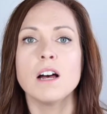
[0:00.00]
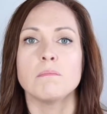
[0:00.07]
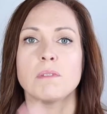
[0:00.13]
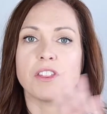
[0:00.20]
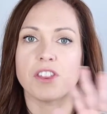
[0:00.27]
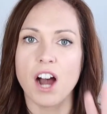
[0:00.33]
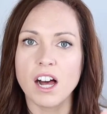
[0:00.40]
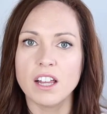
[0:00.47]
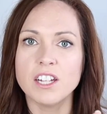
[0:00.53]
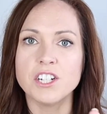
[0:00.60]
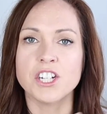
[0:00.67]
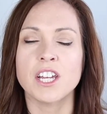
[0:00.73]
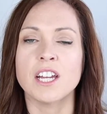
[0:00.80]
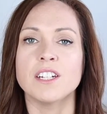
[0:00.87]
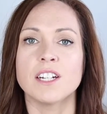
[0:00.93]

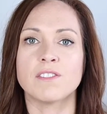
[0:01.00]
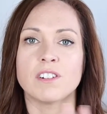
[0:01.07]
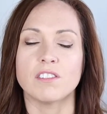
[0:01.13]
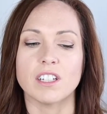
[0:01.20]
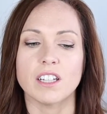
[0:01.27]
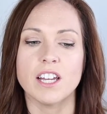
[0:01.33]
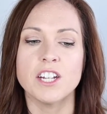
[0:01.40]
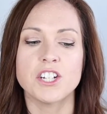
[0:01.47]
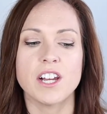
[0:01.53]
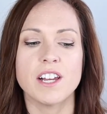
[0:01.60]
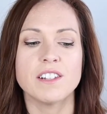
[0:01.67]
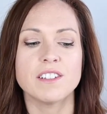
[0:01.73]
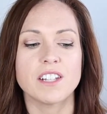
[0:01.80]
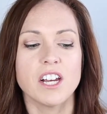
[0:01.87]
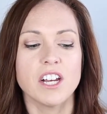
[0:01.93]
mythology and different
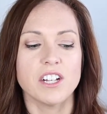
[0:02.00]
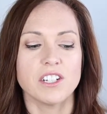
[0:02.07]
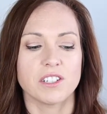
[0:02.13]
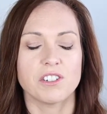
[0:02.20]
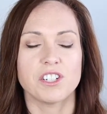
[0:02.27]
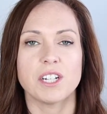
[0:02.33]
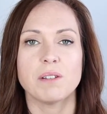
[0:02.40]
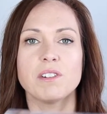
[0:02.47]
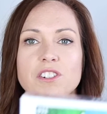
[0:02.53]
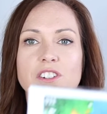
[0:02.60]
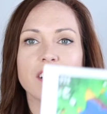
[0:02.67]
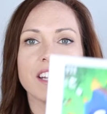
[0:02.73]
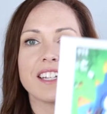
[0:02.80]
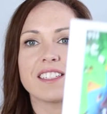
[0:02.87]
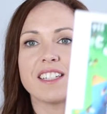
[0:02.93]
religions. So she was
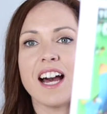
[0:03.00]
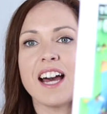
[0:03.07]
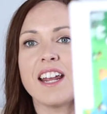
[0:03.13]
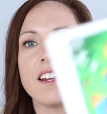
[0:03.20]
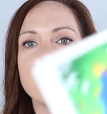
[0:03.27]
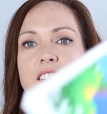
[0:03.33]
really excited